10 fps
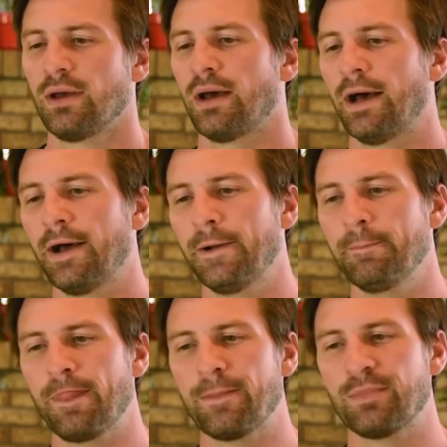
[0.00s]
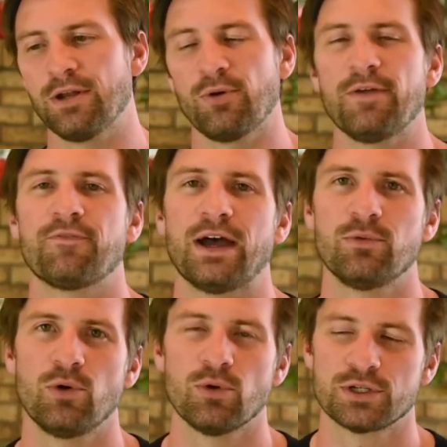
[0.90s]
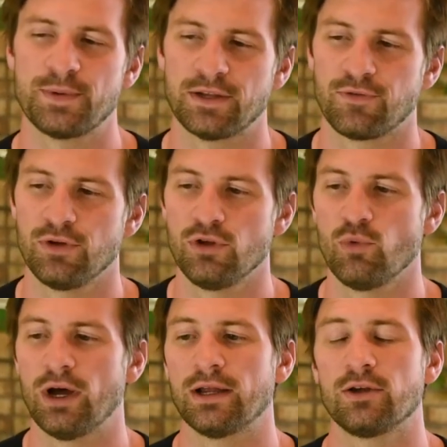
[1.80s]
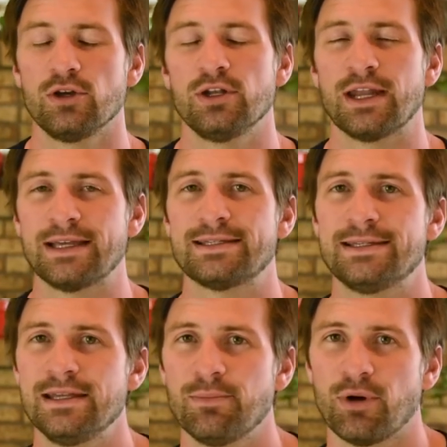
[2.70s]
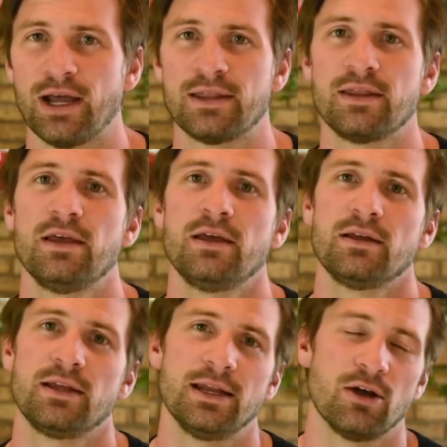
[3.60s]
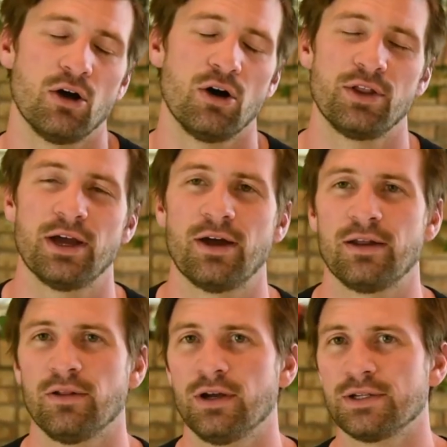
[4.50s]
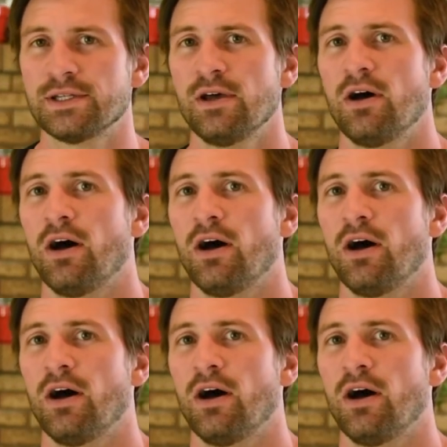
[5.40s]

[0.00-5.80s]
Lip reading: But anyway, find what works best for you. You want good, nice, deep breath, getting all the air out of the lungs.